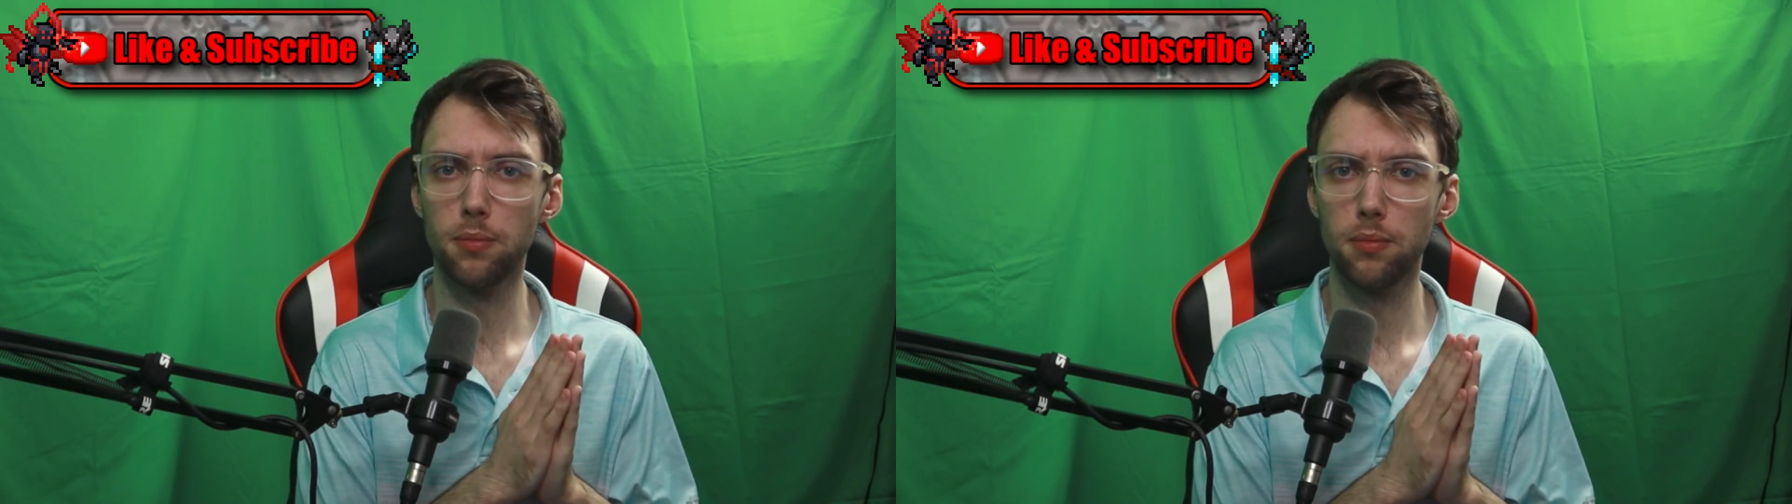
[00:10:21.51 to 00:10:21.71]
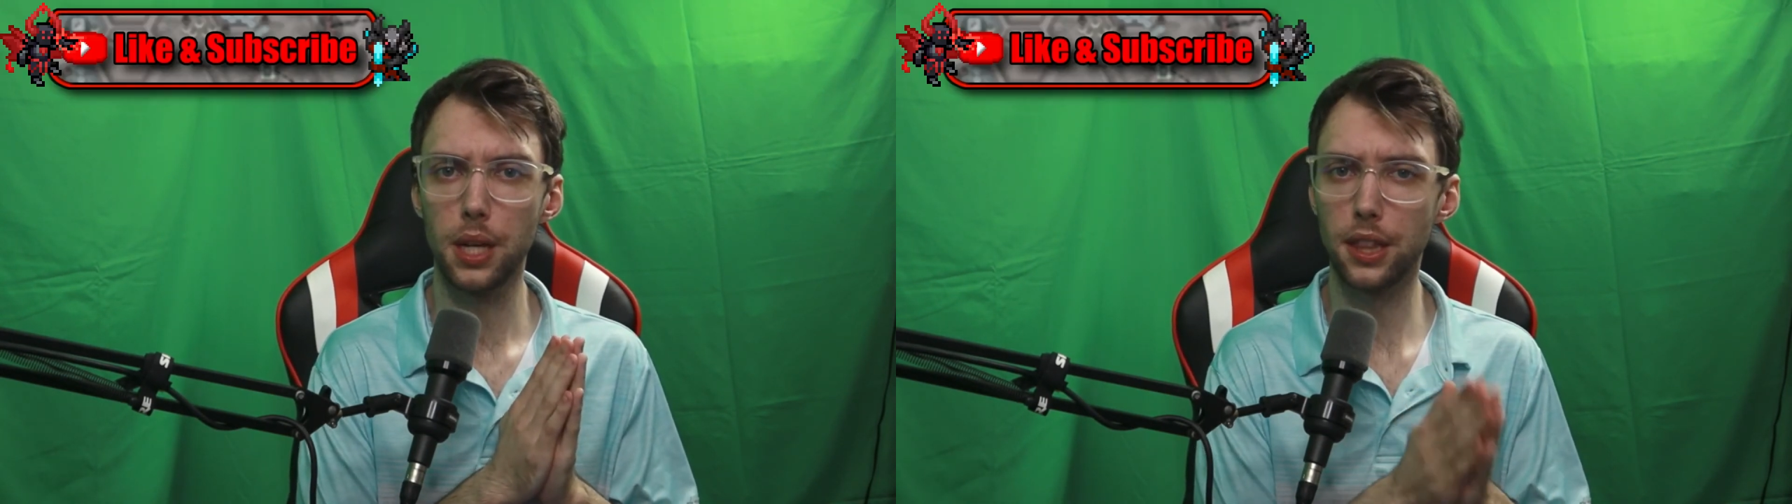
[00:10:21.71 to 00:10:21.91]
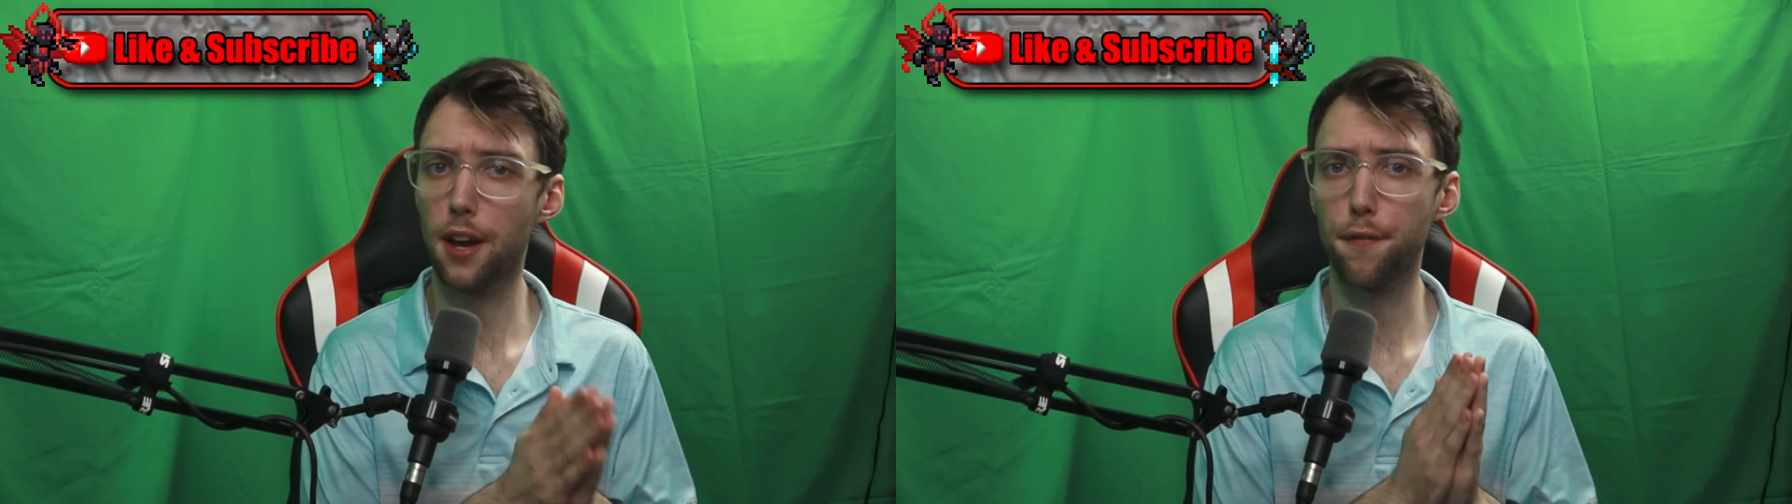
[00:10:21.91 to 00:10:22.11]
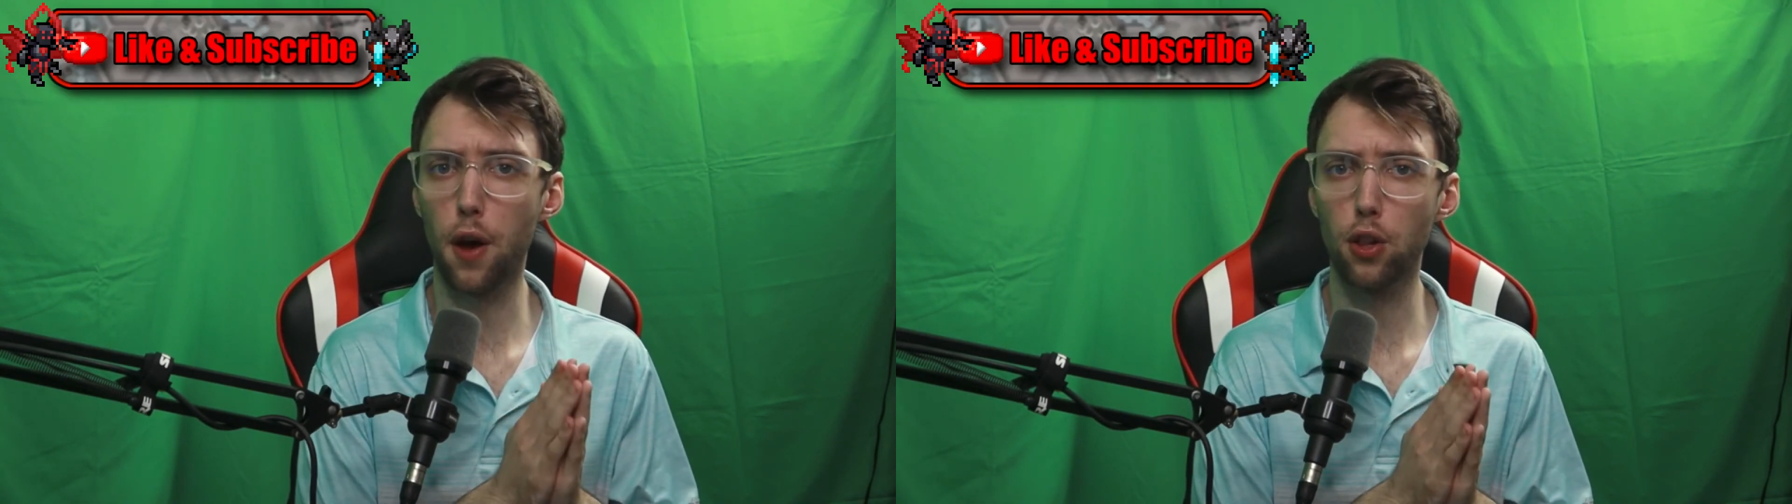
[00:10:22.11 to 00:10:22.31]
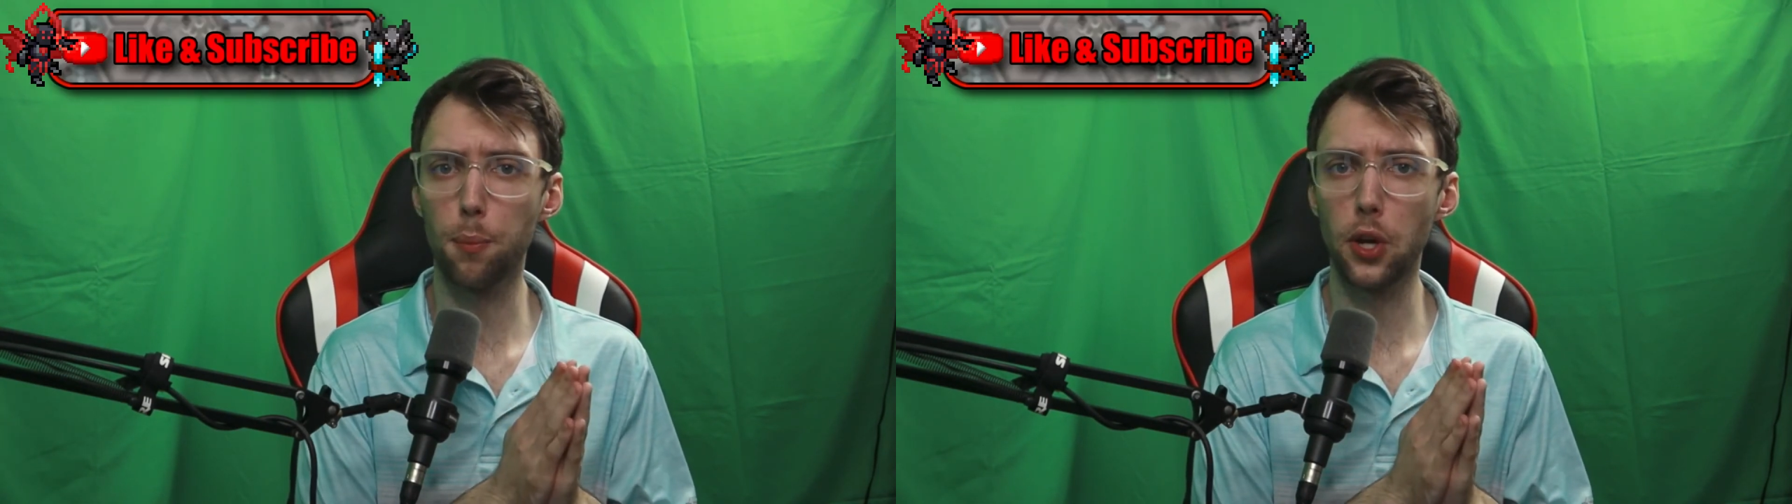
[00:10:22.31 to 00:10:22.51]
Hit that
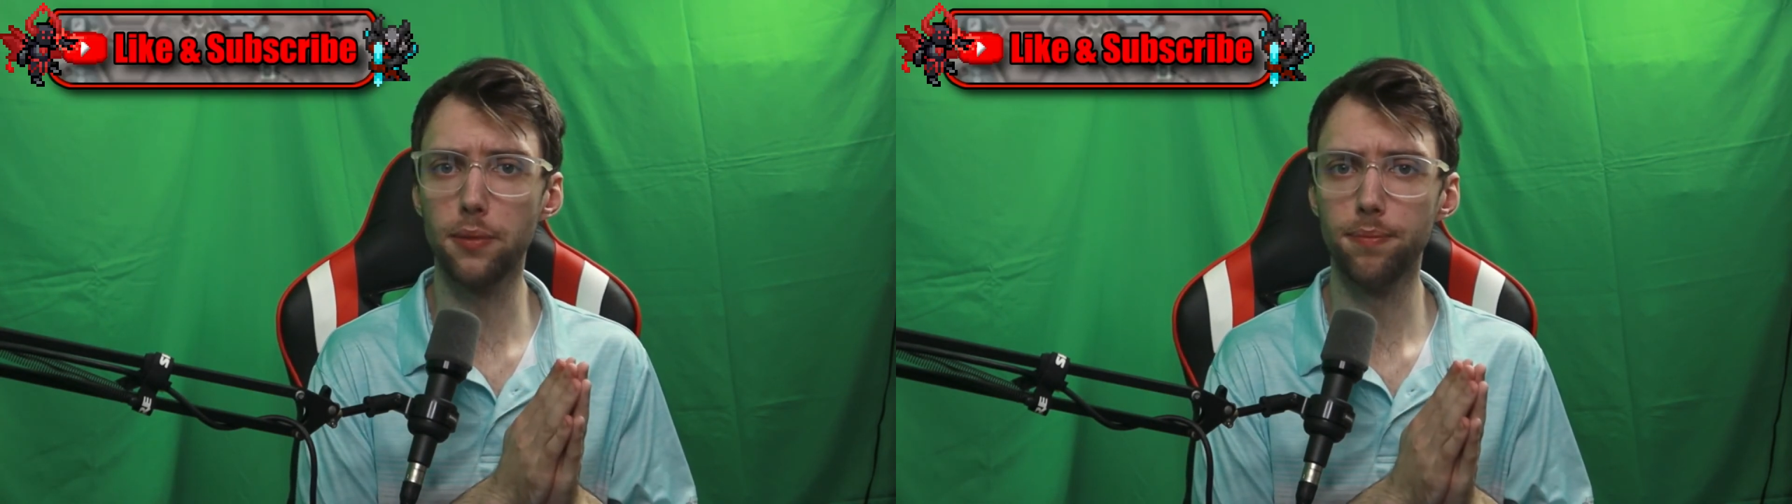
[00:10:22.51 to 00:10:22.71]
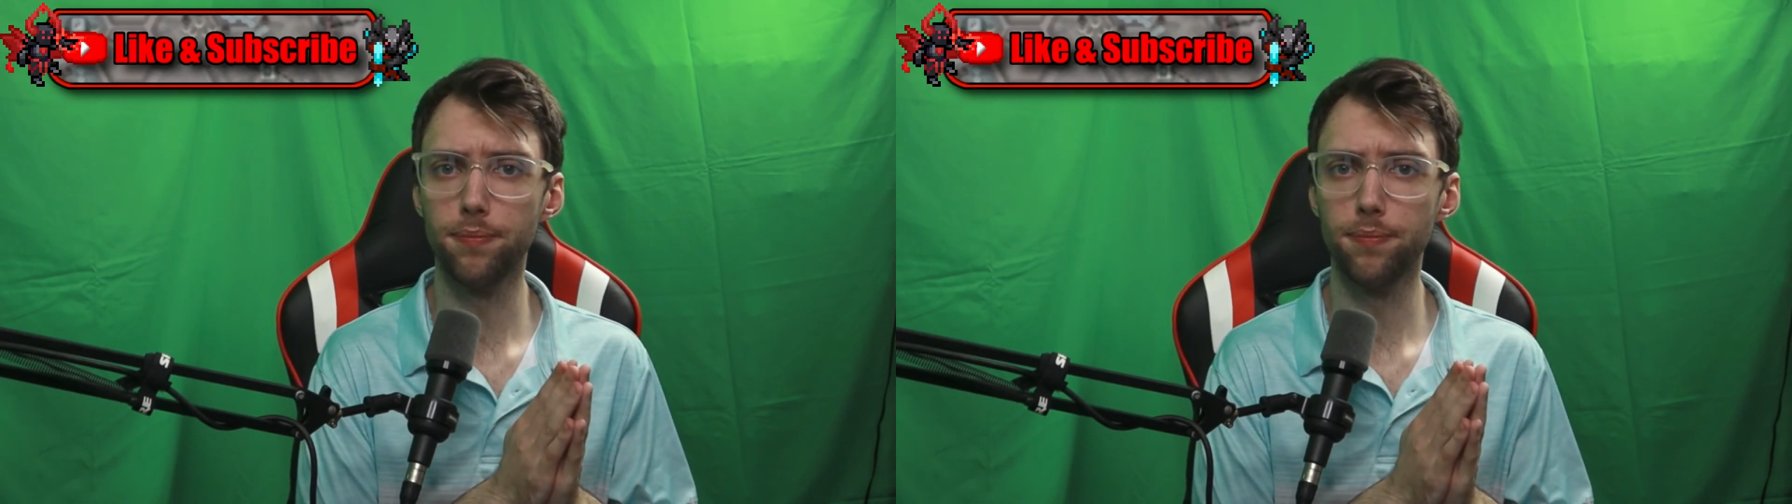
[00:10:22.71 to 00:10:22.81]
follow button.